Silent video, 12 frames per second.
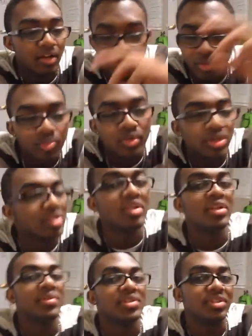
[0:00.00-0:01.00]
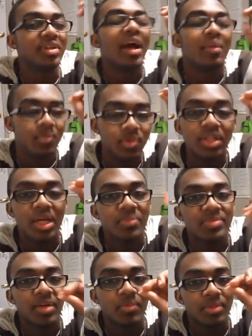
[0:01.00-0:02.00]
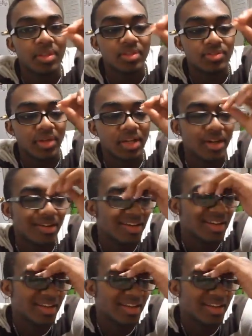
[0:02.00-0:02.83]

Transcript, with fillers: for British literature. I'm really upset with this right now.